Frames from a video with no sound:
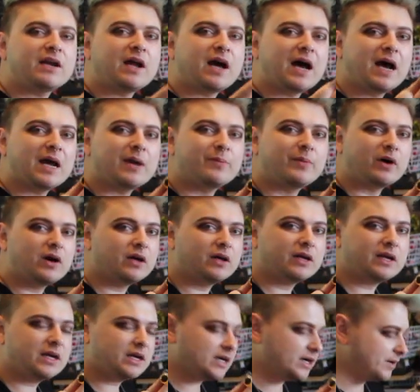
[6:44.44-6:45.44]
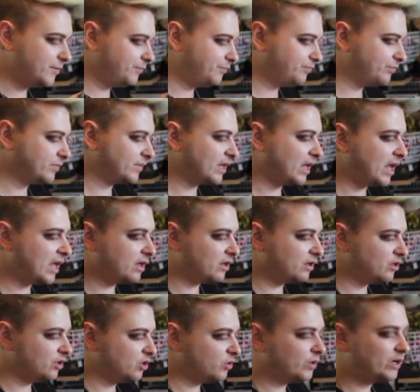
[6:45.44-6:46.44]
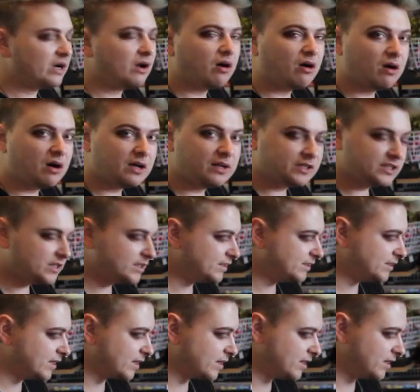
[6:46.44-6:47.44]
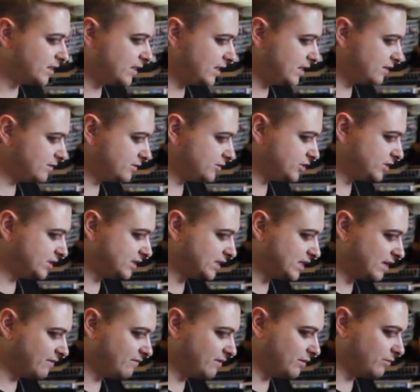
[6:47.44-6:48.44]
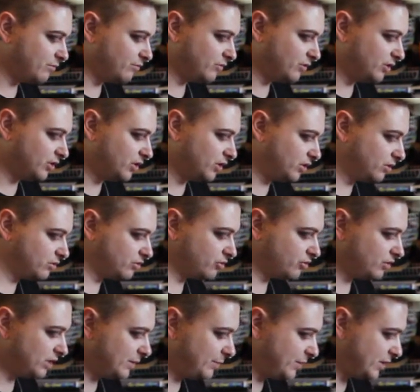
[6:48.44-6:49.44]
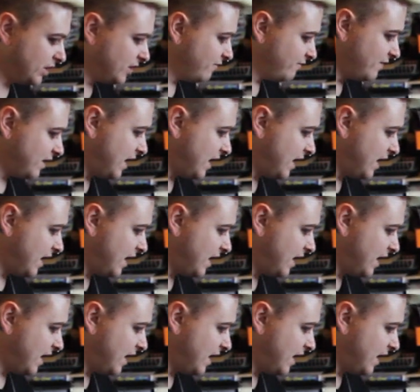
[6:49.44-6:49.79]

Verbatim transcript: an eyeball here and glue it onto the succulent just to give a little creepier